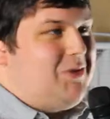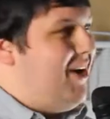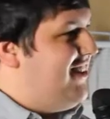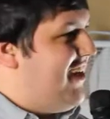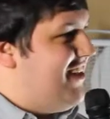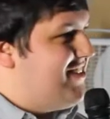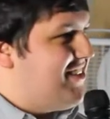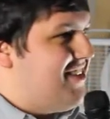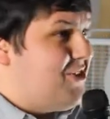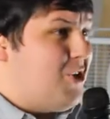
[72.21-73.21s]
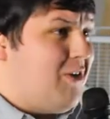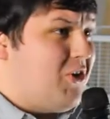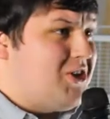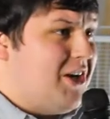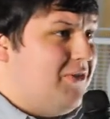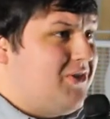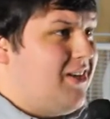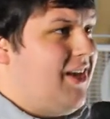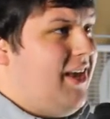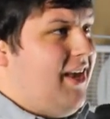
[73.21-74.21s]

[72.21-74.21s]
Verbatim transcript: come on, ladies, let's not starve ourselves.